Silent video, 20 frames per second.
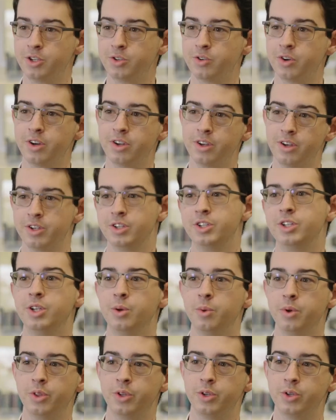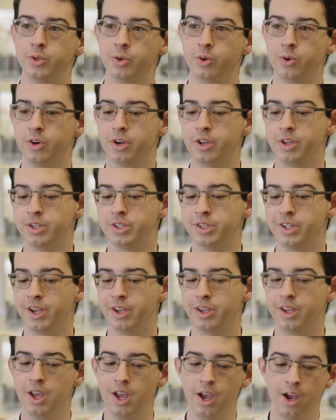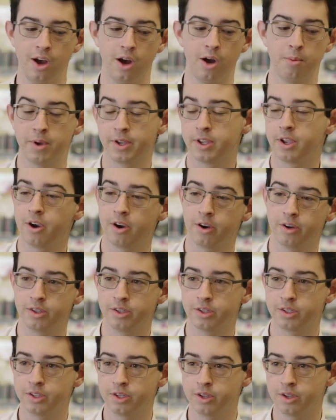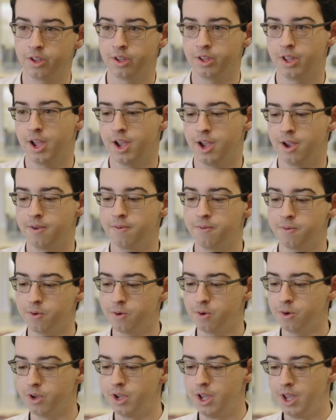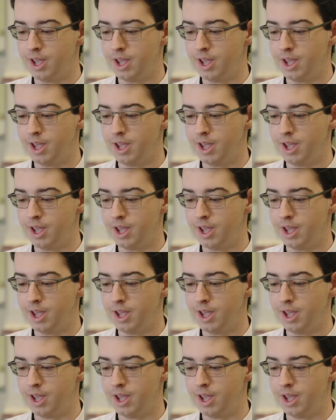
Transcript: trying to see what the story is. Like, oh, my character's still alive, or